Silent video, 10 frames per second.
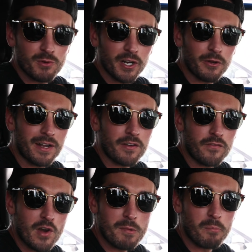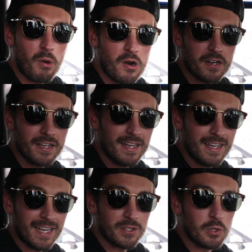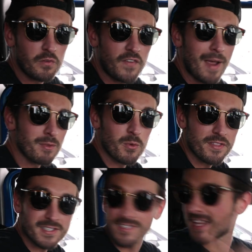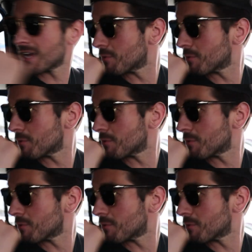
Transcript: We're going to go down to Freeman Park. Got the whole family with us today.